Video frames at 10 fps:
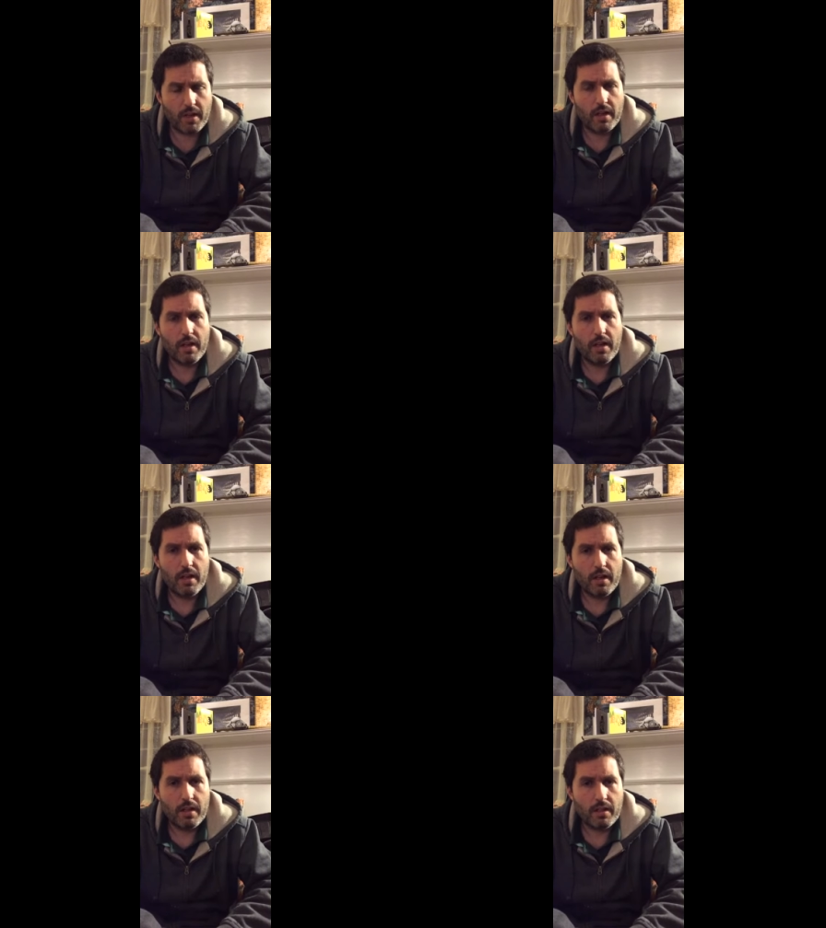
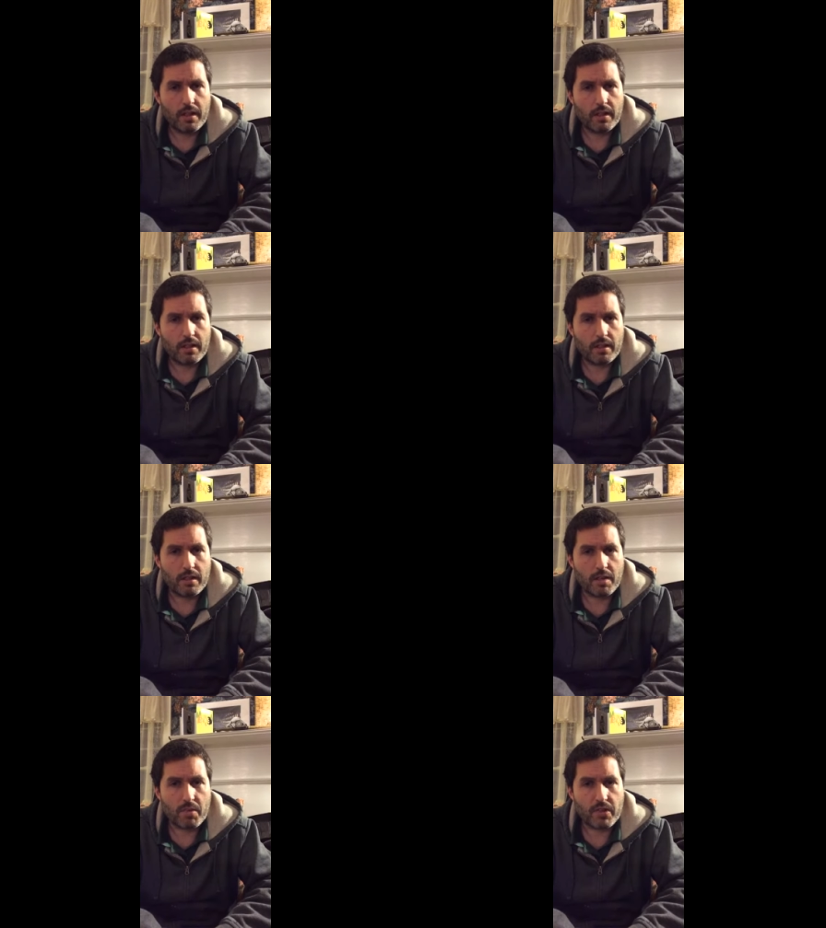I think this
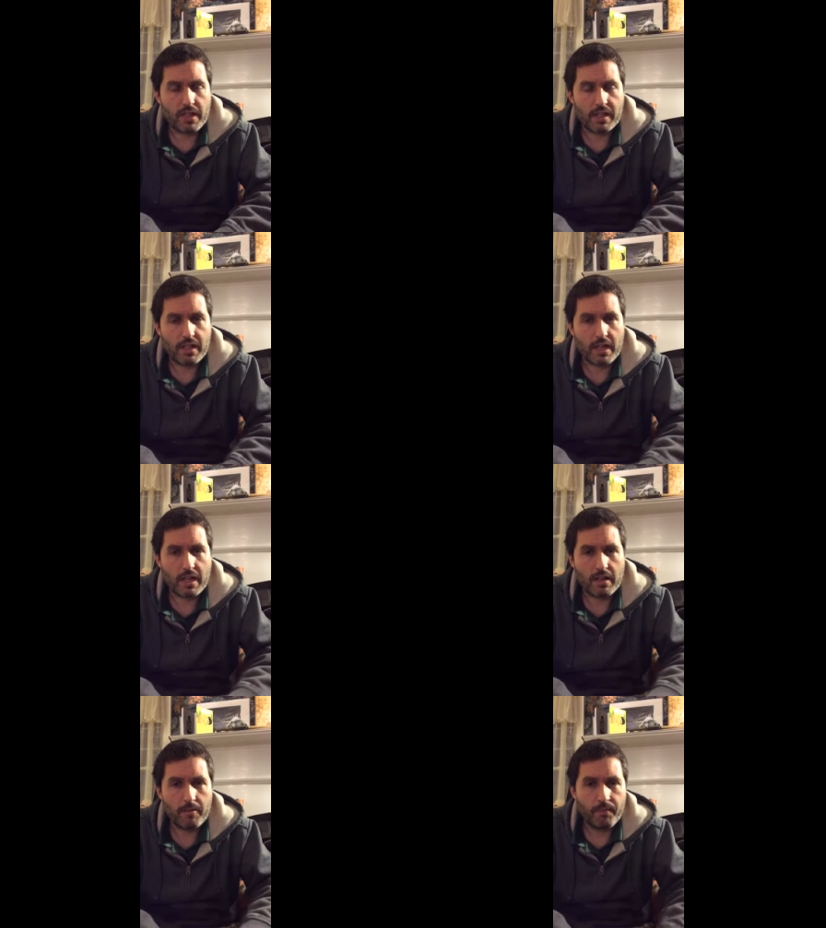is number 16.